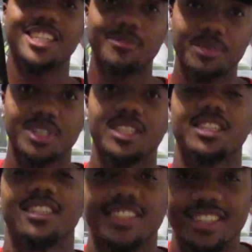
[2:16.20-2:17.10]
clippers.
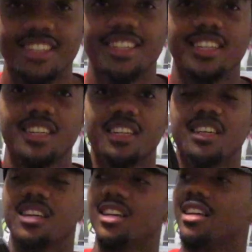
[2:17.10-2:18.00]
Bro, now
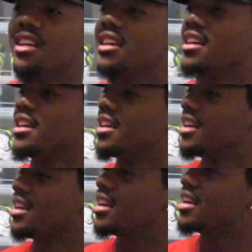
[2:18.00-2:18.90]
you and me both know you don't